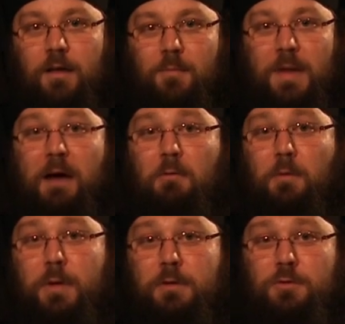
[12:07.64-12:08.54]
But how
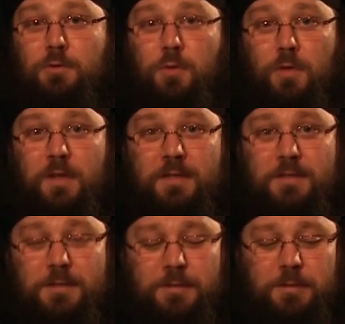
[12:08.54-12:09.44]
are we to do
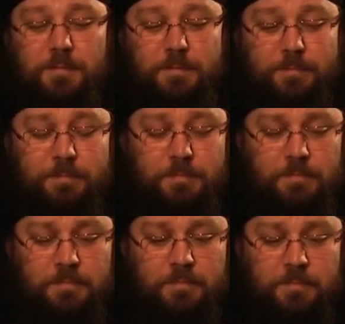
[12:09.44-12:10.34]
this?
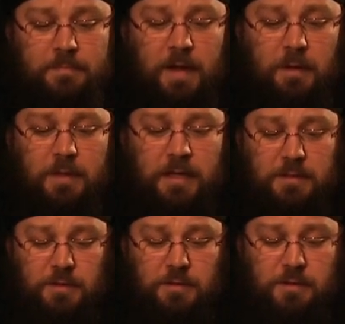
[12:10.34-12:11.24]
I would
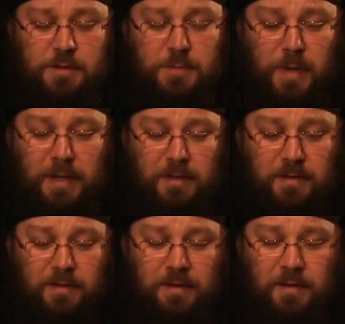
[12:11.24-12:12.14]
like to
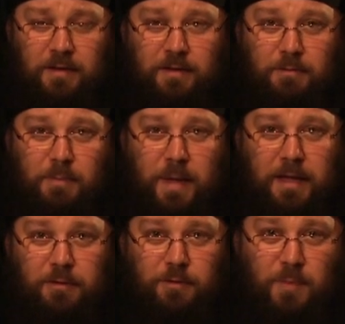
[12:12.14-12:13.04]
spend the
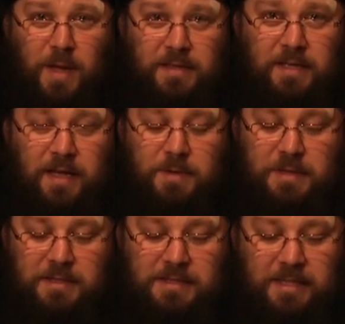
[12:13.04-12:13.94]
remainder of my time
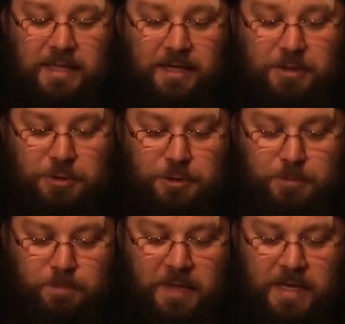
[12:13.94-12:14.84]
in this lecture
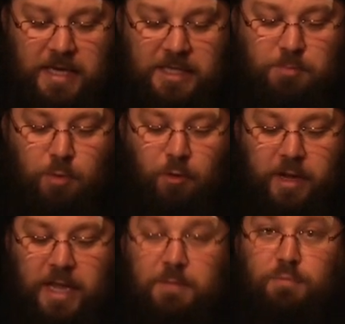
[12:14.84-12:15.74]

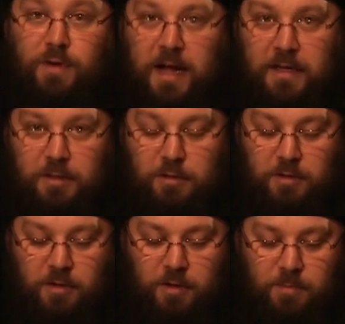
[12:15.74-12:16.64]
exploring in practical
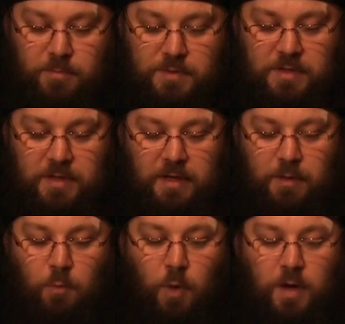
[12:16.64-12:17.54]
terms
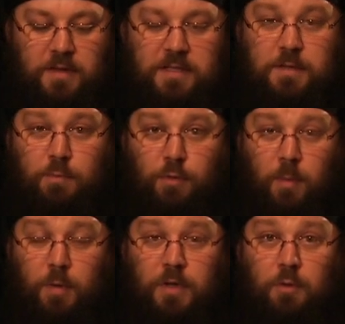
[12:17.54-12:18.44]
what this
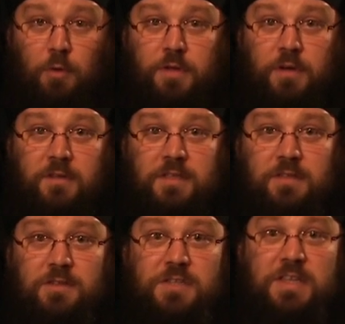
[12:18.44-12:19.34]
properly orthodox
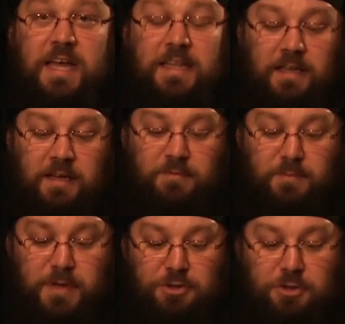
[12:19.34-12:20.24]
understanding of
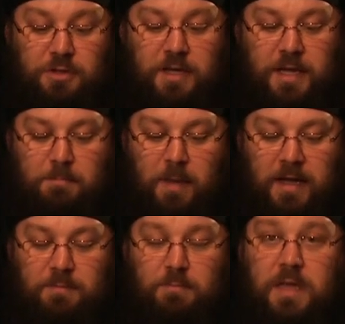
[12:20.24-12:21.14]
mission
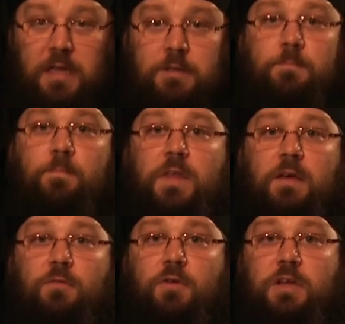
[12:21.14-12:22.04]
might mean
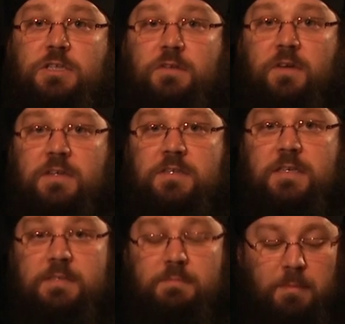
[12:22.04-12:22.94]
for each of us
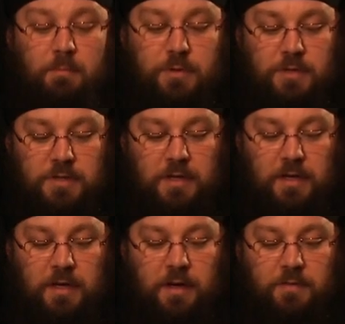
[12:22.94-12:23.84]
as members
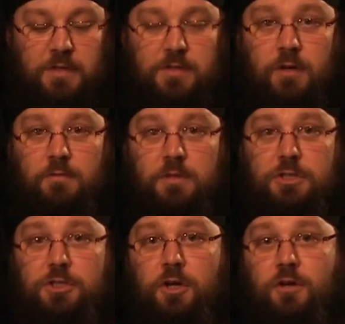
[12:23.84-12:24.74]
of His Holy
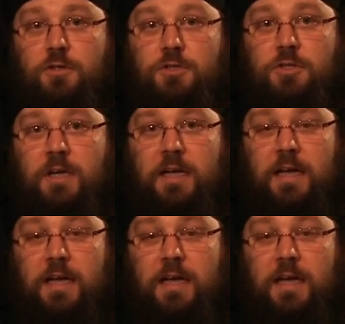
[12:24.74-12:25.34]
Church.